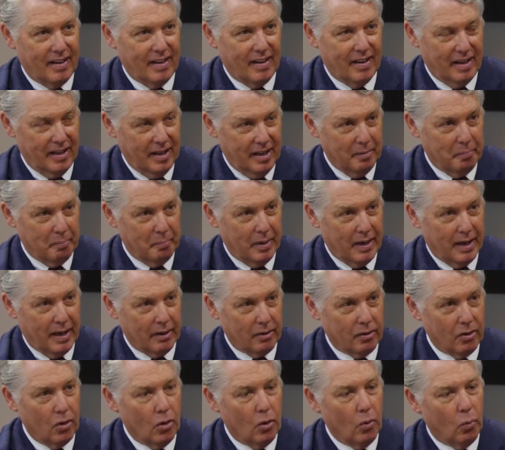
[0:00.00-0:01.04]
an
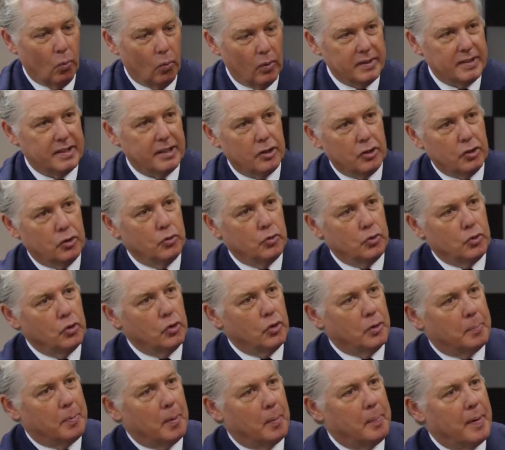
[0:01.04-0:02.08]
impact. What did you do
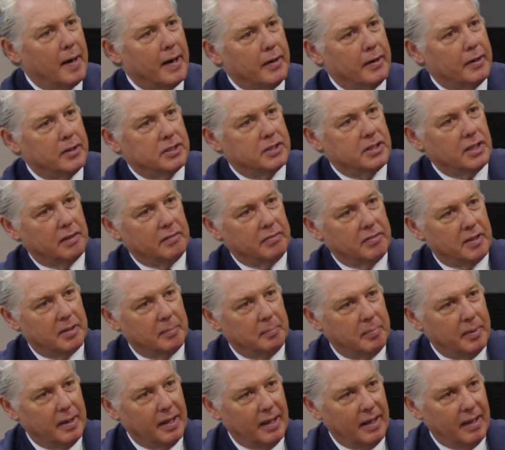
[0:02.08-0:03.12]
to prepare yourself to
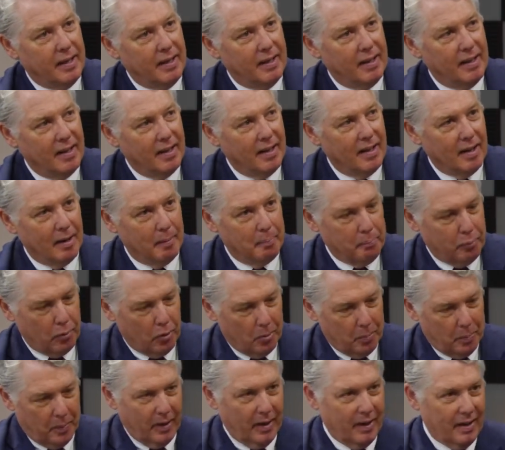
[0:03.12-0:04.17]
be
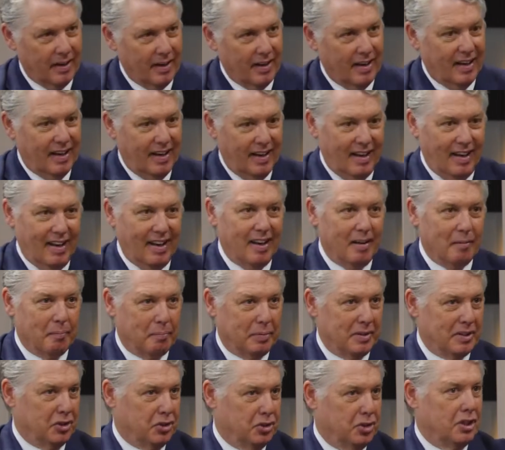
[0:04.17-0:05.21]
appropriately
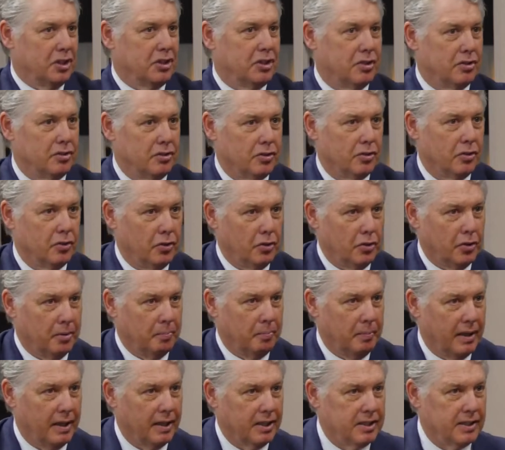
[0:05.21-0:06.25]
positioned so that you could
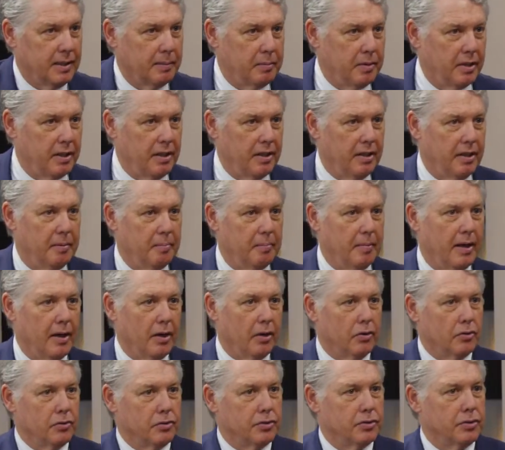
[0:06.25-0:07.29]
be accepted into
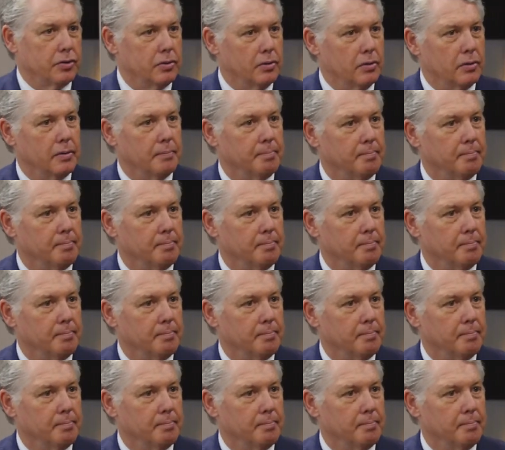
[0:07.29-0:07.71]
medical school?